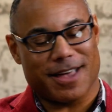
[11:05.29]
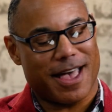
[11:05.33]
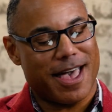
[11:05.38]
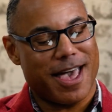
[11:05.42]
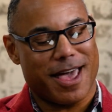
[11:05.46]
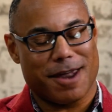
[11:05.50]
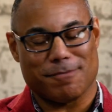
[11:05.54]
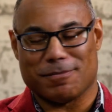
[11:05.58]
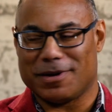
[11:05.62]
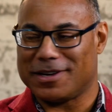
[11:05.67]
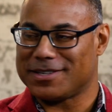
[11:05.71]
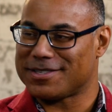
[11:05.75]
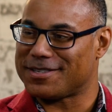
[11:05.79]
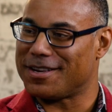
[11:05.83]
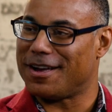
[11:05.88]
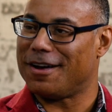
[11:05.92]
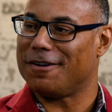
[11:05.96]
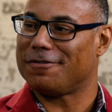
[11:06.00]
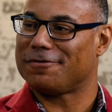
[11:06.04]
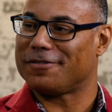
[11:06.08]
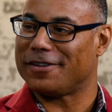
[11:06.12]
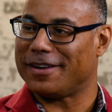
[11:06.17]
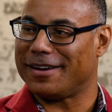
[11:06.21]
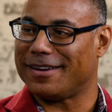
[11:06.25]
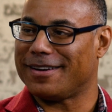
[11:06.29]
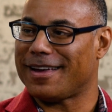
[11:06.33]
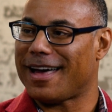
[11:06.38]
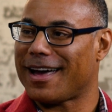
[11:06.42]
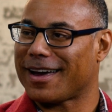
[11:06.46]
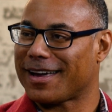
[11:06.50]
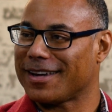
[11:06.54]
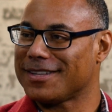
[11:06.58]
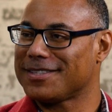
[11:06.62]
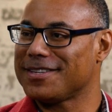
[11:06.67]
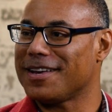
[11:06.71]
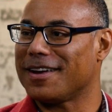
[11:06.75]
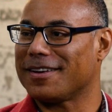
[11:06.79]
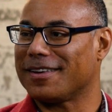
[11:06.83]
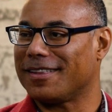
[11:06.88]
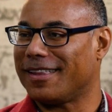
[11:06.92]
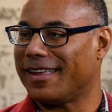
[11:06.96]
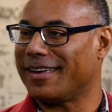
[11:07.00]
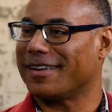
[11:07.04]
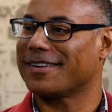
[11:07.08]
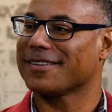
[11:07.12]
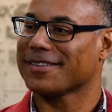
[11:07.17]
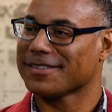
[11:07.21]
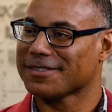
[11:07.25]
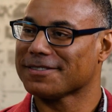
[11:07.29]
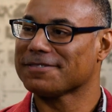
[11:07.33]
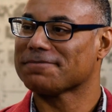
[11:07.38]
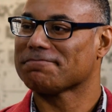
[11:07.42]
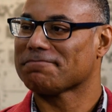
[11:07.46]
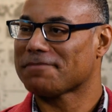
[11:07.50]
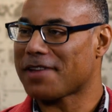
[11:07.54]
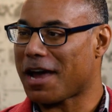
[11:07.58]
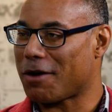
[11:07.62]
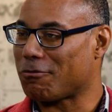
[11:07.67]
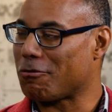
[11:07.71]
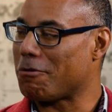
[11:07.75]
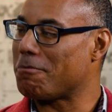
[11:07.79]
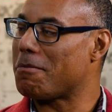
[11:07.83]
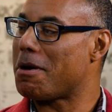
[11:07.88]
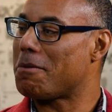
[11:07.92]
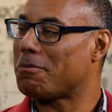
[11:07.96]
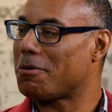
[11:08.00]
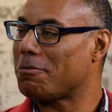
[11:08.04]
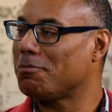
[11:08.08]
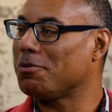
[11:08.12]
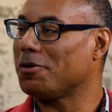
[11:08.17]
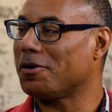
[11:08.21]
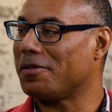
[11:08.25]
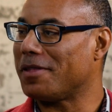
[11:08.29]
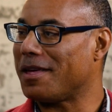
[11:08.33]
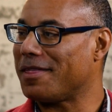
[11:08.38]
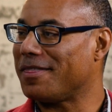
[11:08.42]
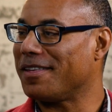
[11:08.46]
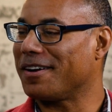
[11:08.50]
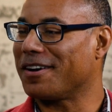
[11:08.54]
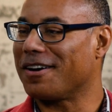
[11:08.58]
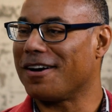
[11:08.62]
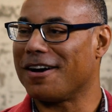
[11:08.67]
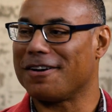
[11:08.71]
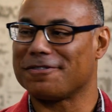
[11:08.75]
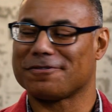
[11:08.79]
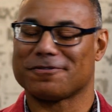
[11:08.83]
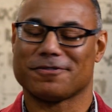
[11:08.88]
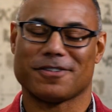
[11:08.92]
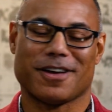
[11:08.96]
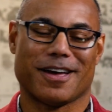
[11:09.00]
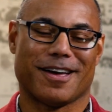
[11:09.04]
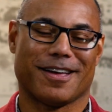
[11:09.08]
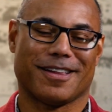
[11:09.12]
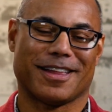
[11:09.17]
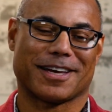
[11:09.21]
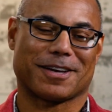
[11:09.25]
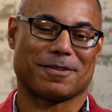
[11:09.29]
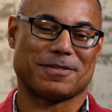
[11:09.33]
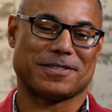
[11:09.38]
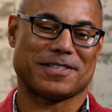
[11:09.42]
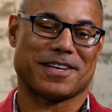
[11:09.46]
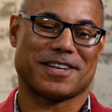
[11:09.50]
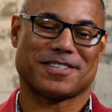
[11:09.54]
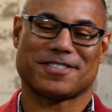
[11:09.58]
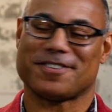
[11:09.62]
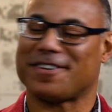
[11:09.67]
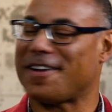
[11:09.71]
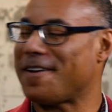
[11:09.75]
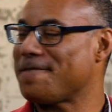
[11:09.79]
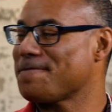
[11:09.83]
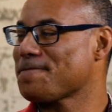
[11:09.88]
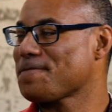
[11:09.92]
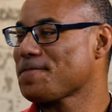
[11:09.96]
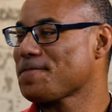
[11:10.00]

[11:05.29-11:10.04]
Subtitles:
ahead of myself, and I got to tell you, I remember pulling that thing off like it was yesterday.